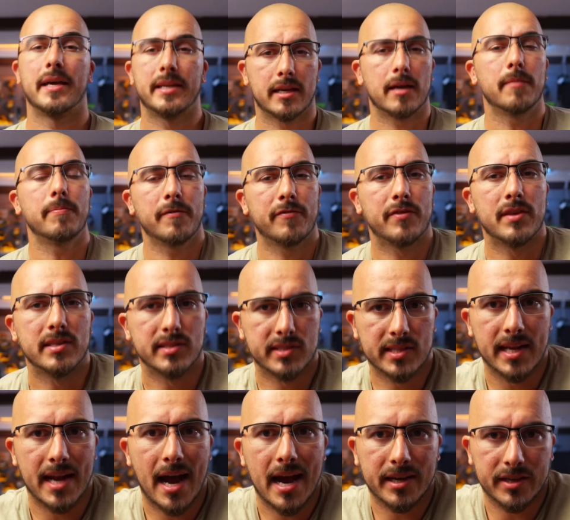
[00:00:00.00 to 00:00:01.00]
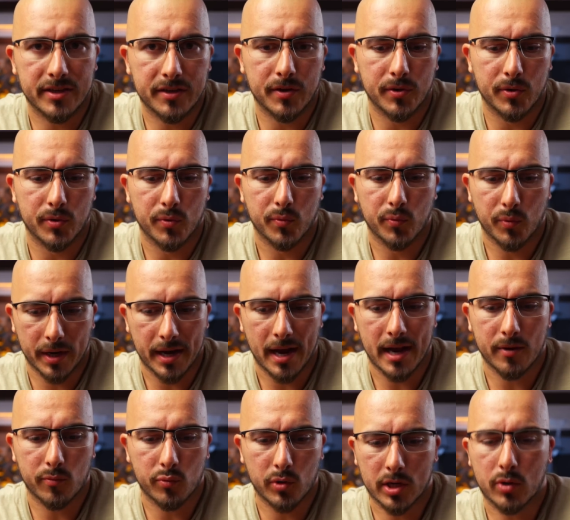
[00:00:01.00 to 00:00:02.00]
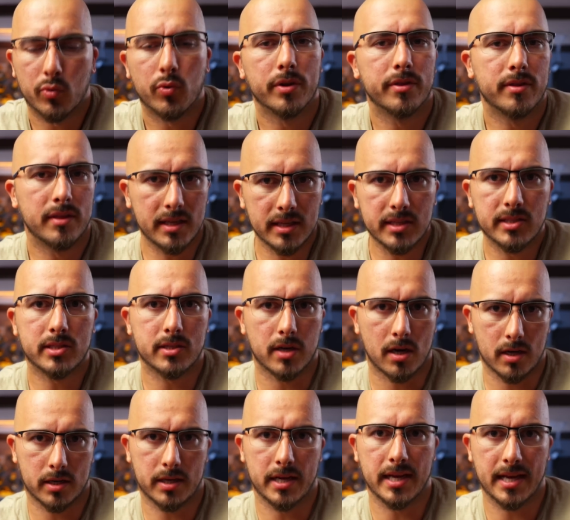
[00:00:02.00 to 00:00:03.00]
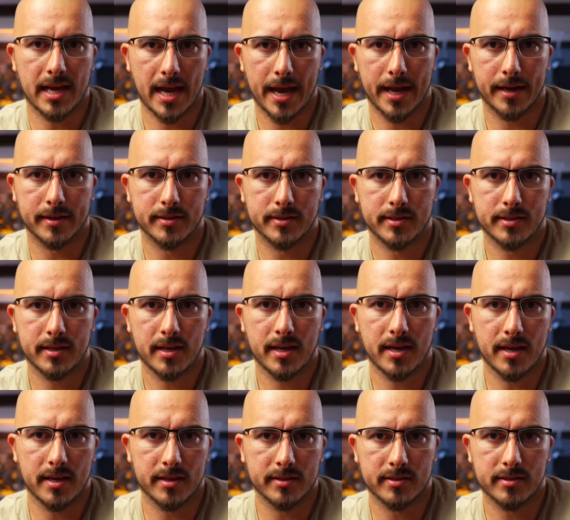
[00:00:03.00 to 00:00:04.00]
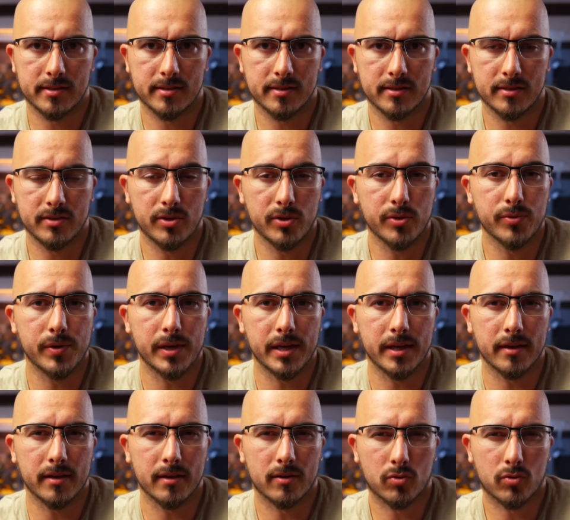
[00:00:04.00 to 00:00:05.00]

And a couple of things that I do when I record these talking heads is doing